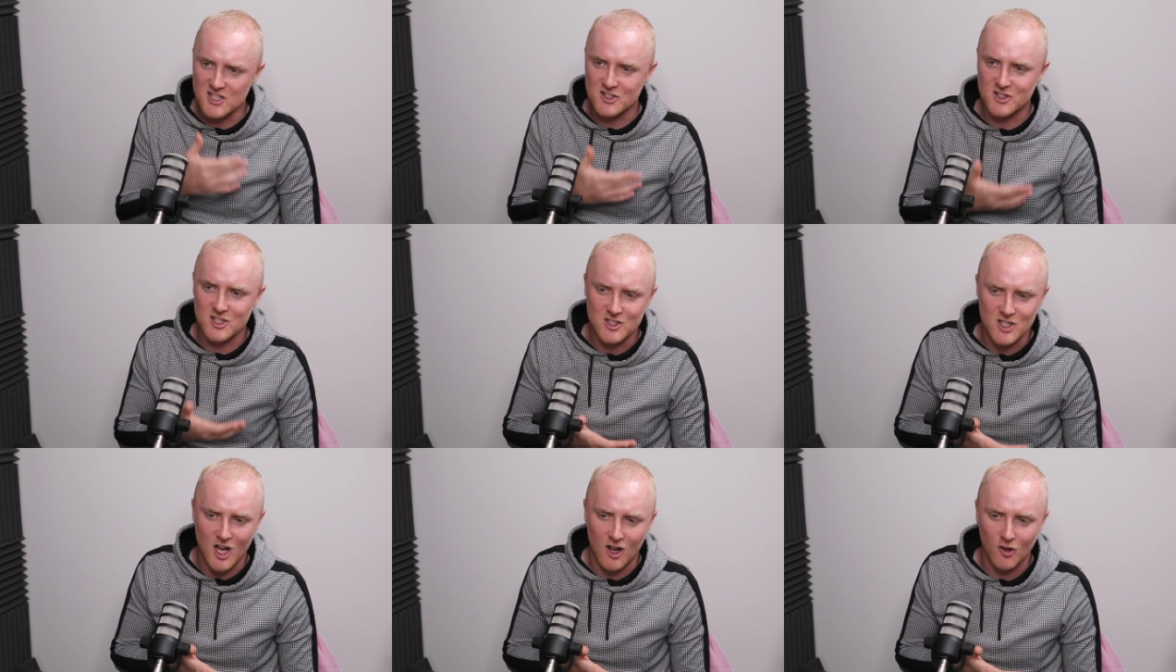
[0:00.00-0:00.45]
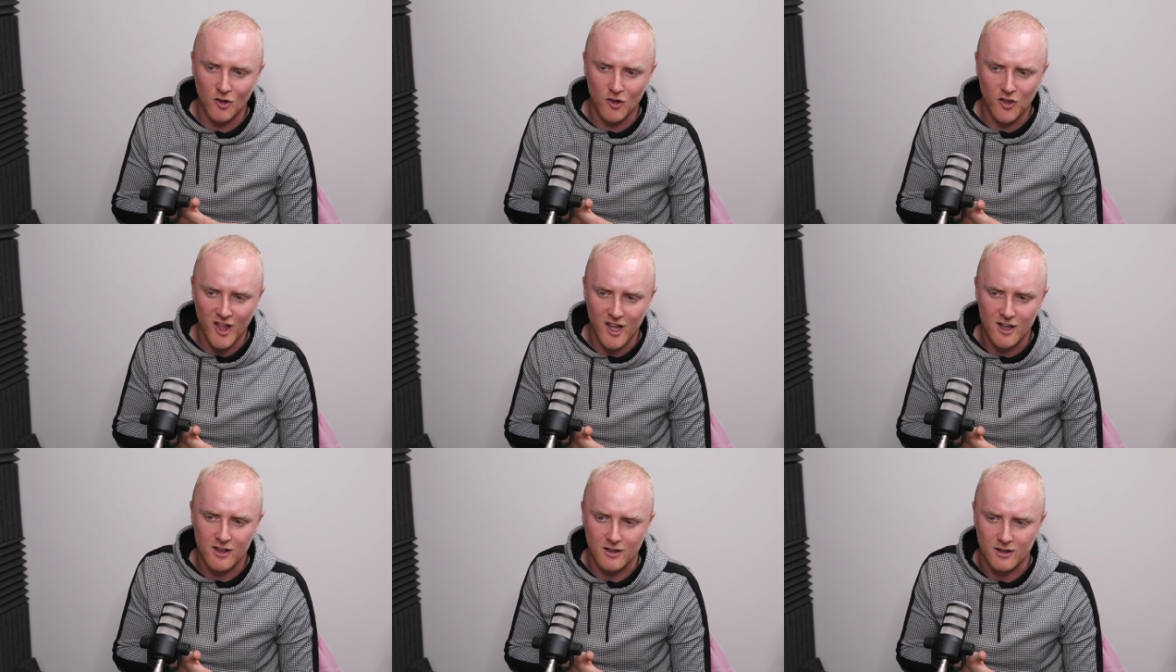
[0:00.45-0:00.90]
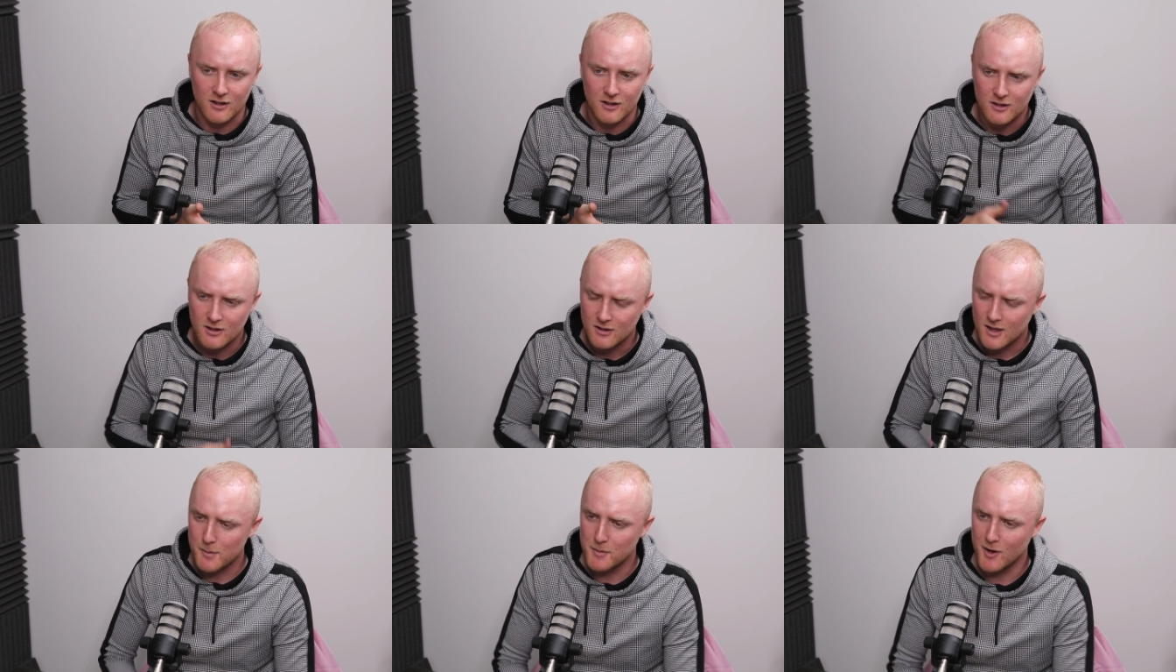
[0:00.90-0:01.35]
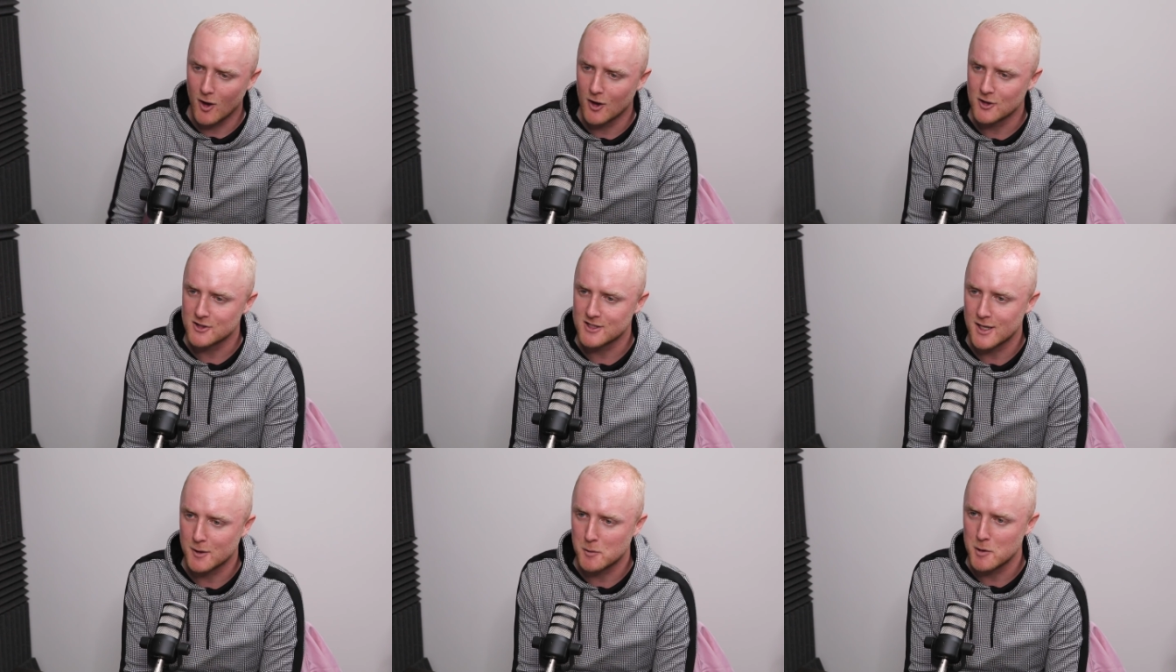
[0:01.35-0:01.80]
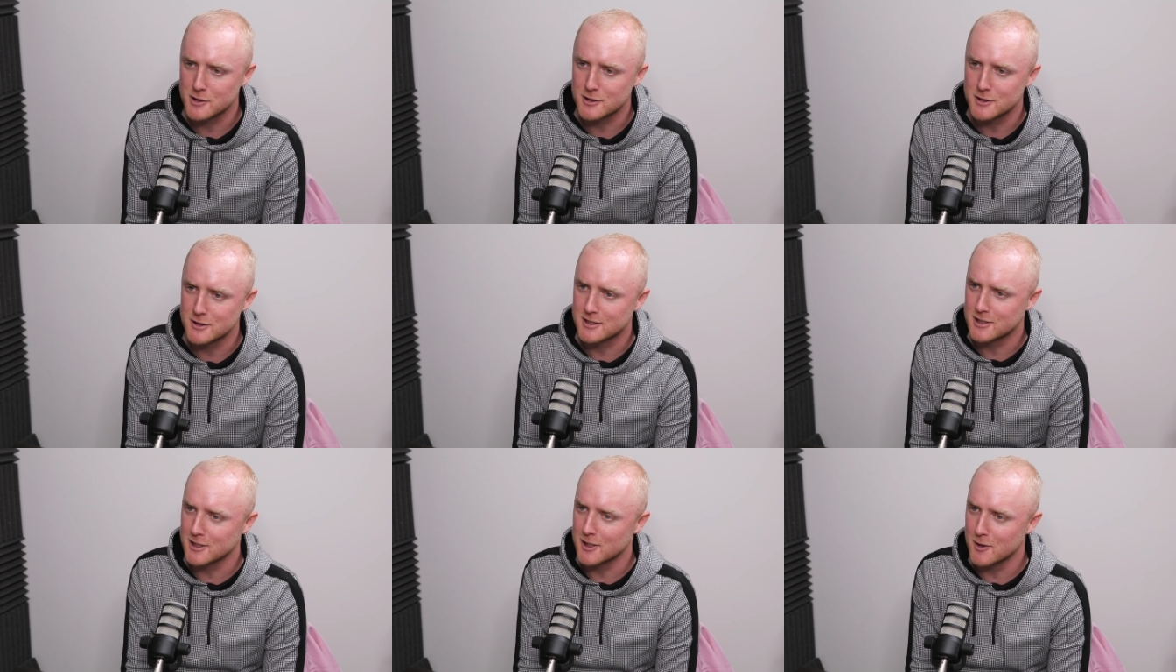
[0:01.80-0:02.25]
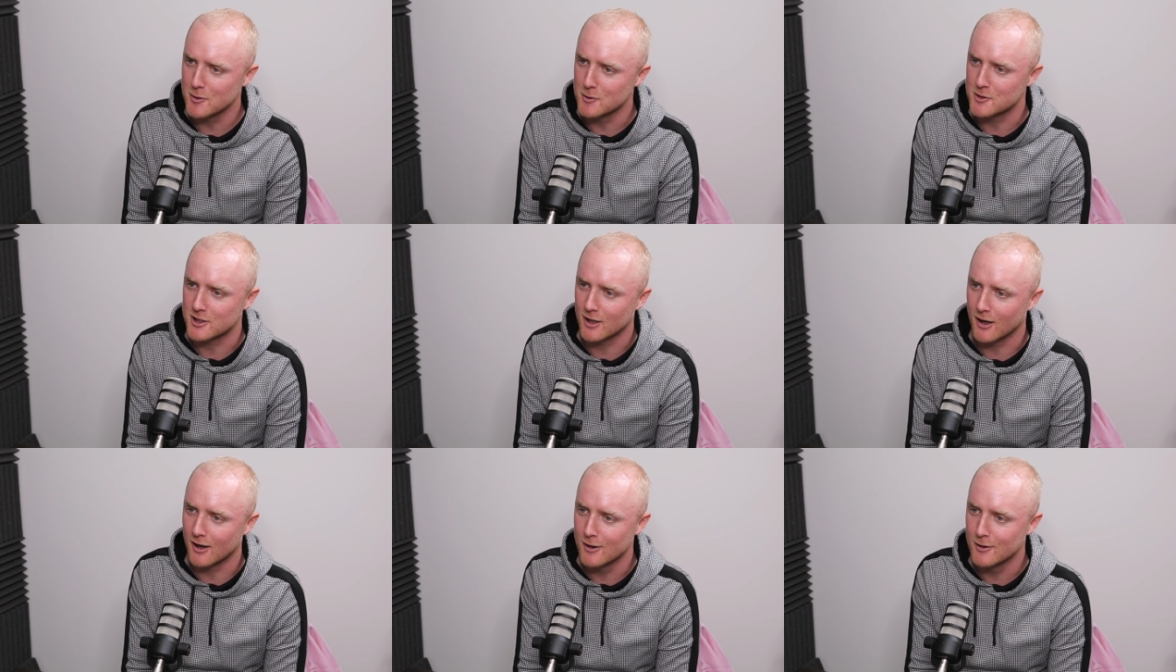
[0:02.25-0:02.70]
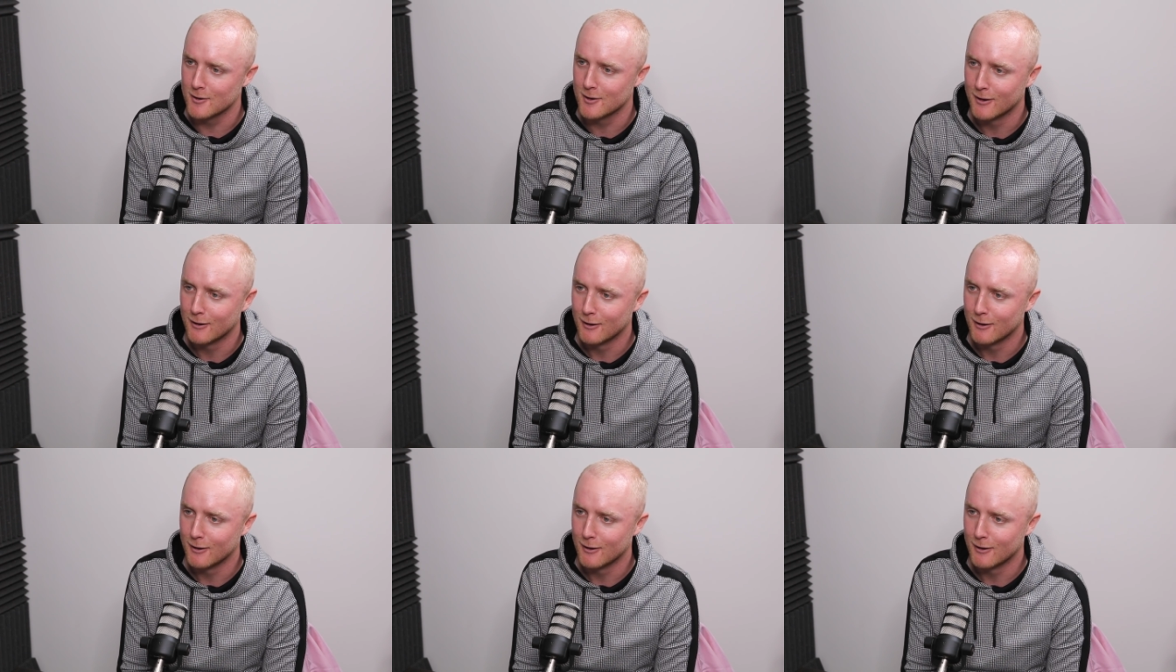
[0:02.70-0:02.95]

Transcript: is the done thing? Let me ask that question to you, Joe.